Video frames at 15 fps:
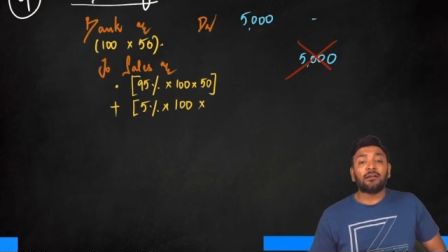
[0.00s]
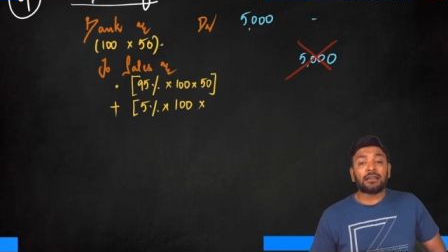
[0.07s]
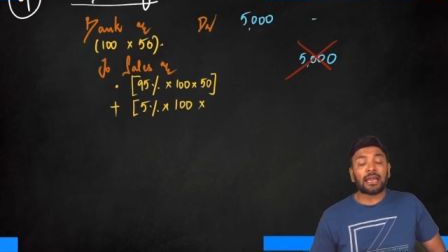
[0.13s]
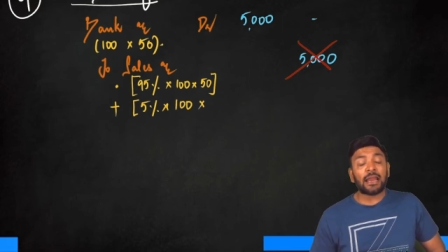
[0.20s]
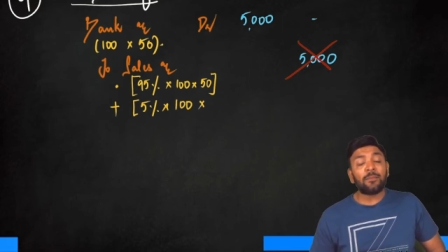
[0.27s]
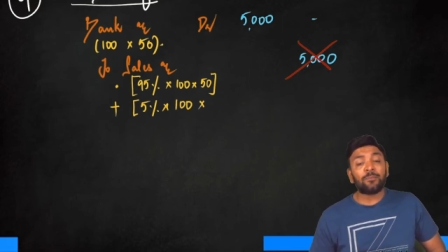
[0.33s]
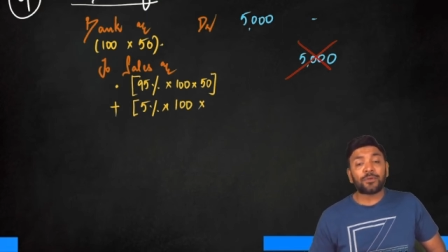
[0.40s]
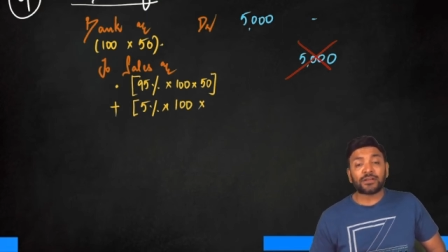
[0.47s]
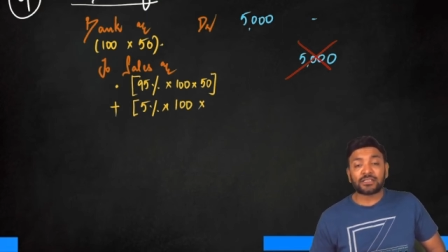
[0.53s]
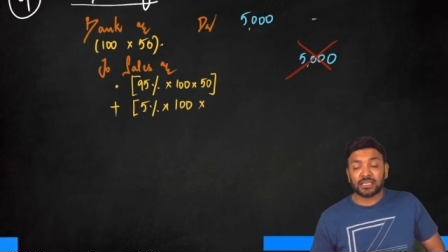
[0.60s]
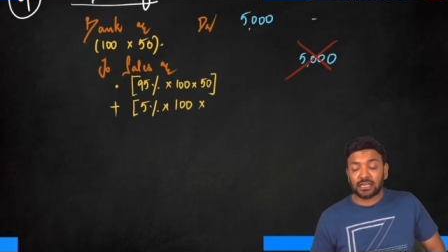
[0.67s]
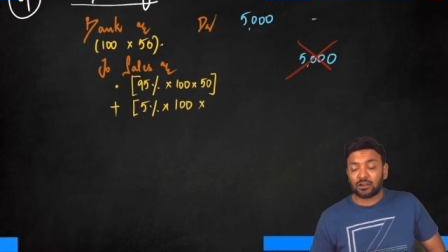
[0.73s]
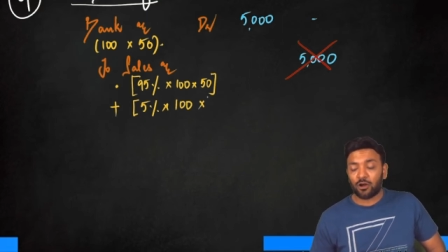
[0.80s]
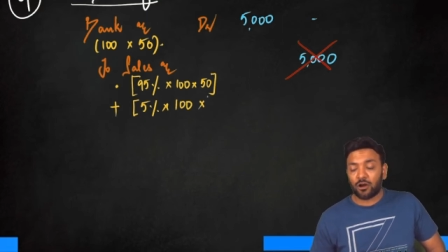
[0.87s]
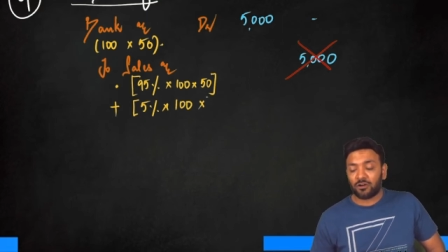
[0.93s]

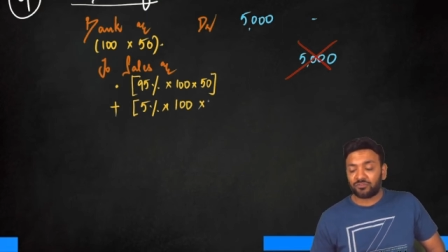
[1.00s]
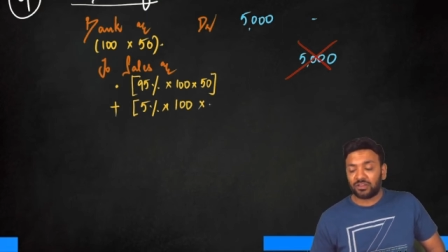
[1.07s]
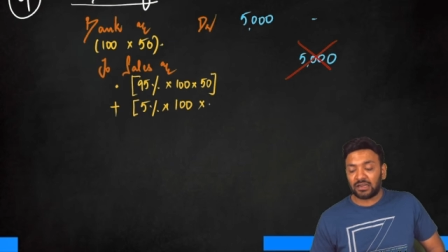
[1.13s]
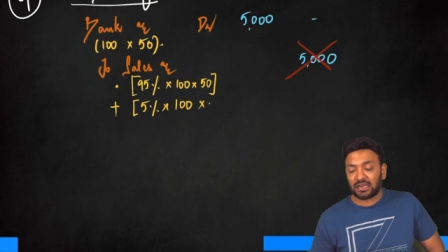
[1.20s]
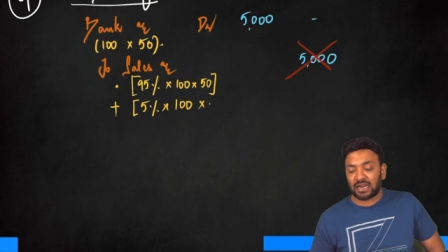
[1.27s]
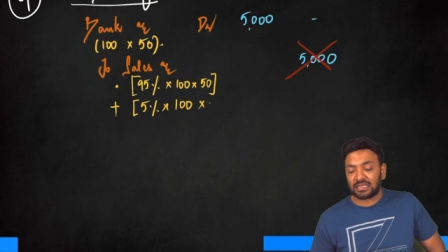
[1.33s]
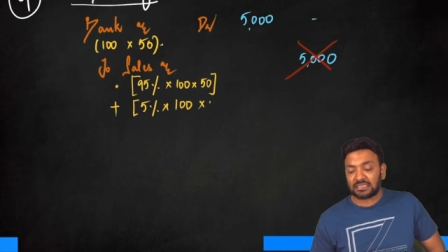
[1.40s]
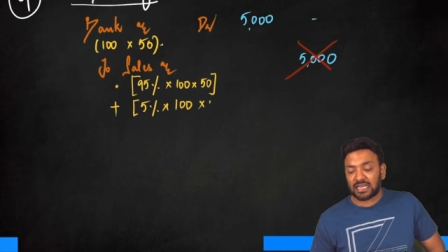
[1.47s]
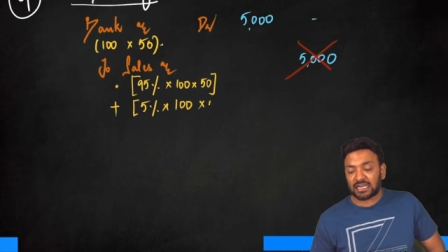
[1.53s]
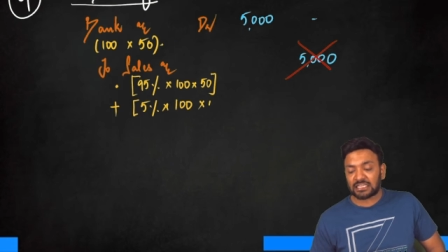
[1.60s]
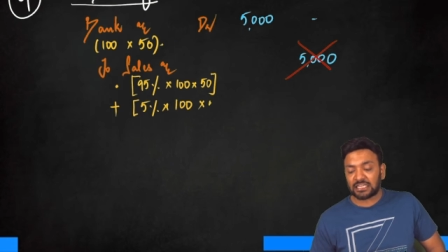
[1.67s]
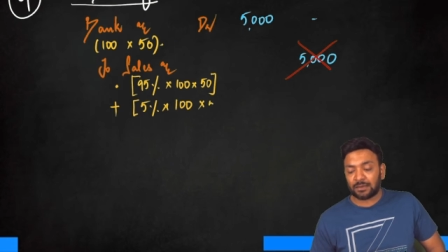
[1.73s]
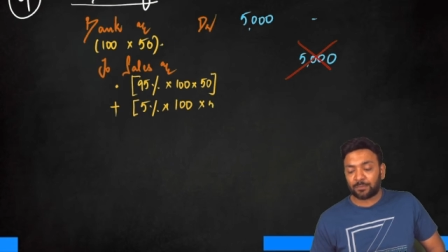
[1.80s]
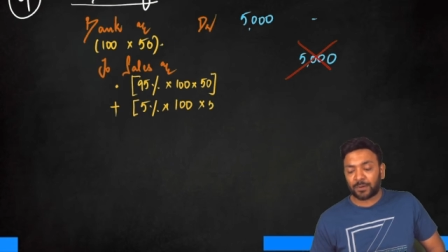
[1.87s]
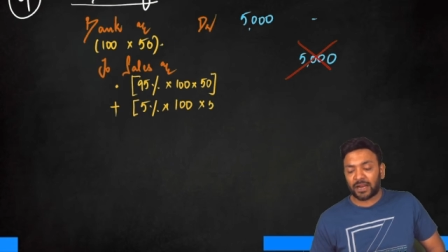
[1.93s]
10% of the
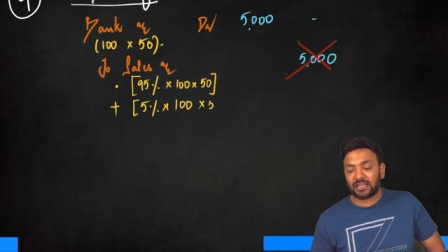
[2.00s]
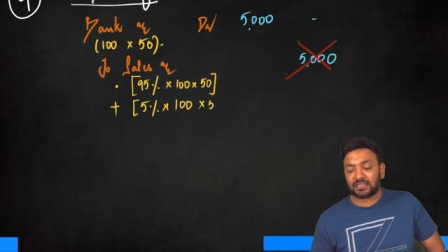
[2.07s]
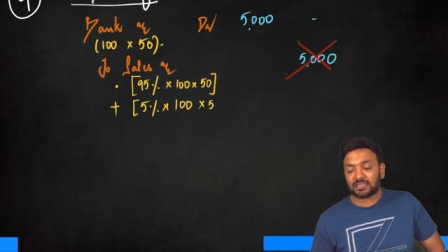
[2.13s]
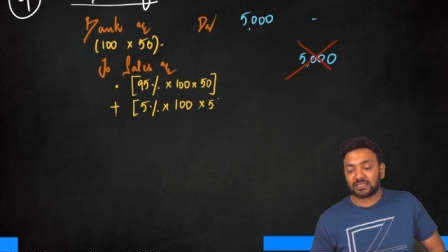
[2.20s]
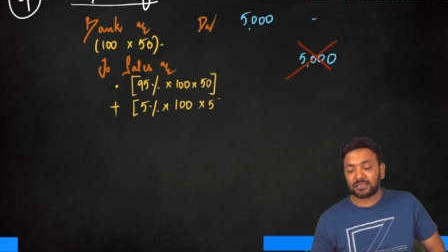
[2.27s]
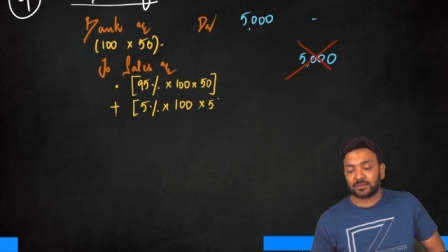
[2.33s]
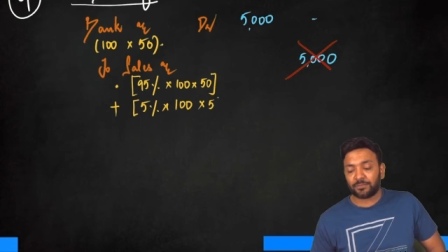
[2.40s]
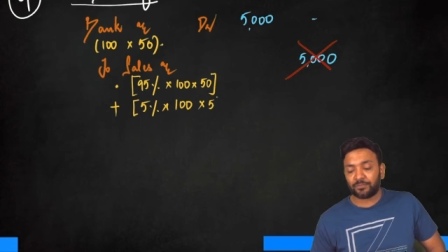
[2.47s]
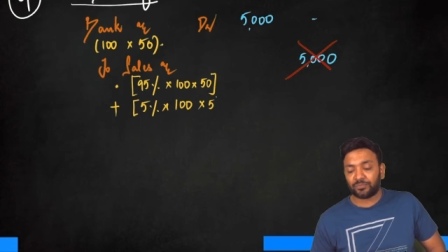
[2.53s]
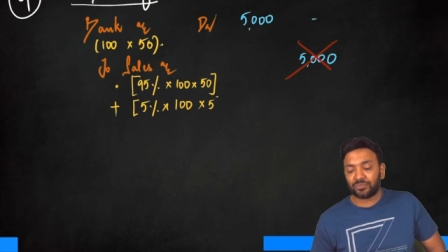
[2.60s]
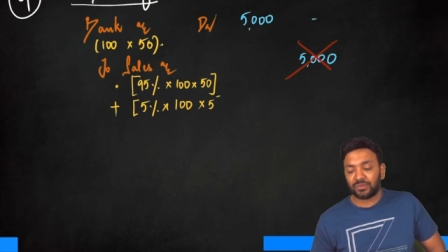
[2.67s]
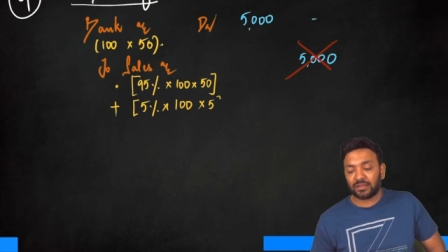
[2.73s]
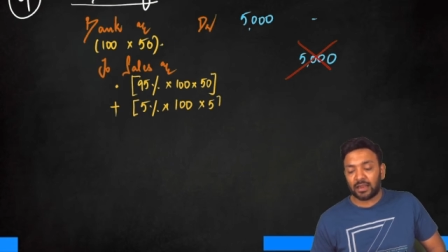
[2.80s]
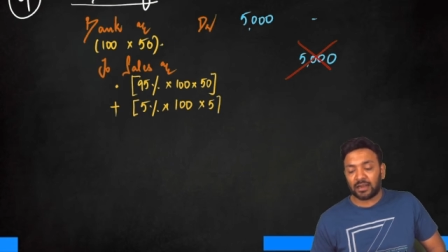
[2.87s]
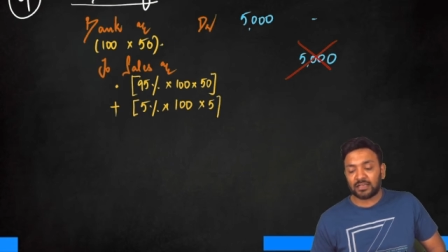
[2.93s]
transaction price
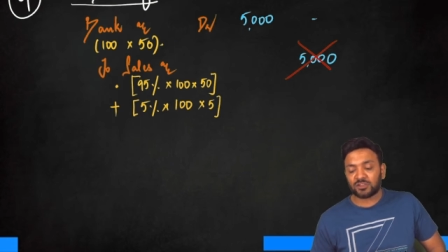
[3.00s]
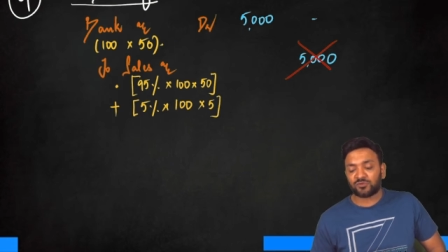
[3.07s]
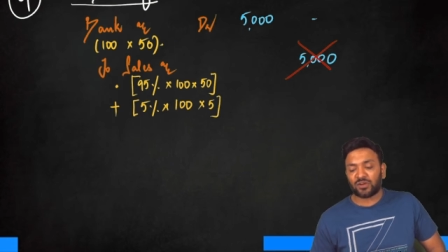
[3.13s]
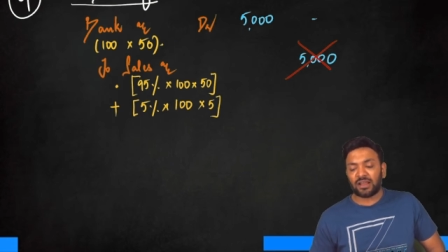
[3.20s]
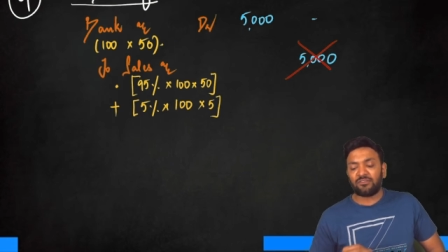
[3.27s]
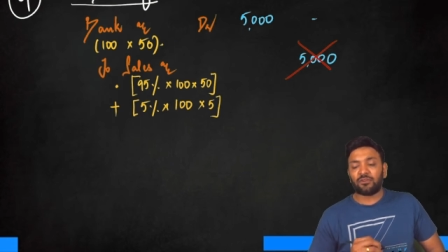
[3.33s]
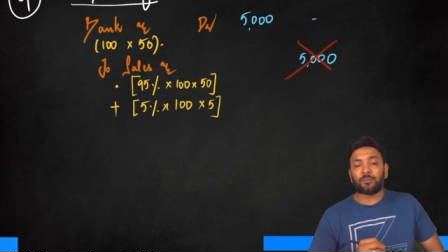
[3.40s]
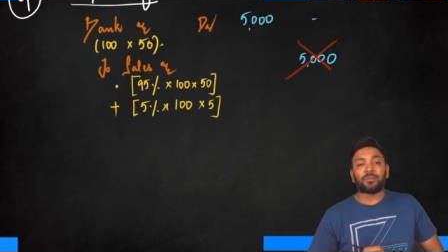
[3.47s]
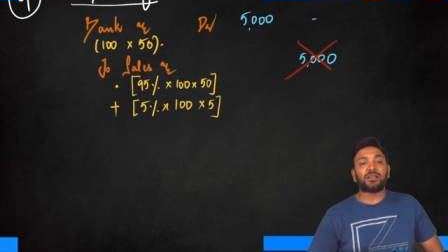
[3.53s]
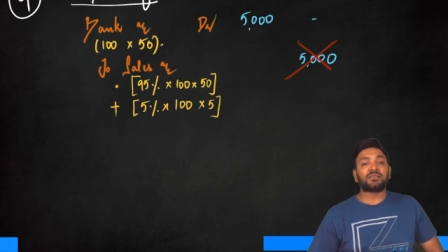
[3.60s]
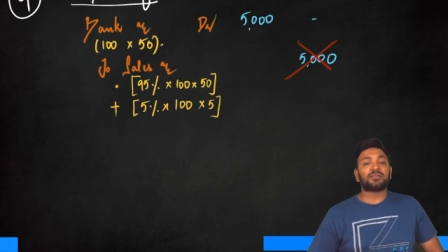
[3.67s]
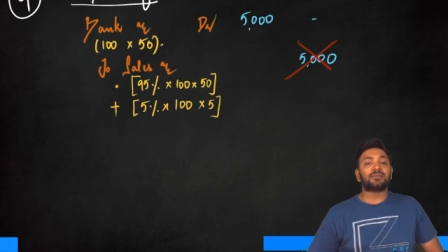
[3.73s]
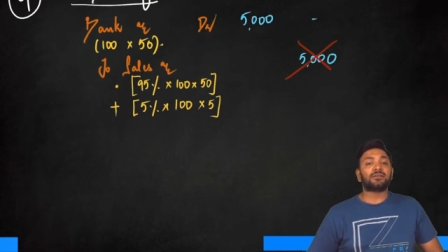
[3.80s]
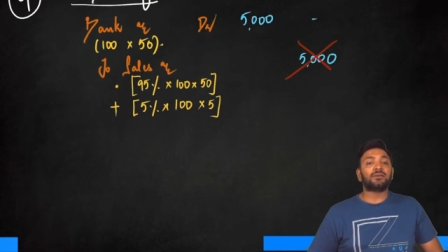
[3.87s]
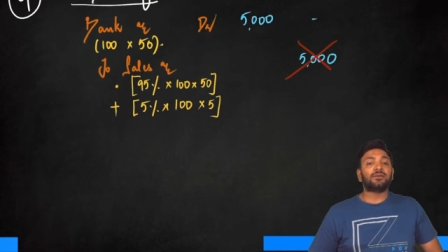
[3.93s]
that is 5
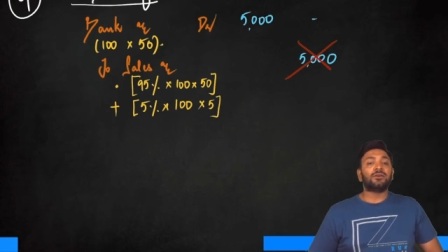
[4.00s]
rupees.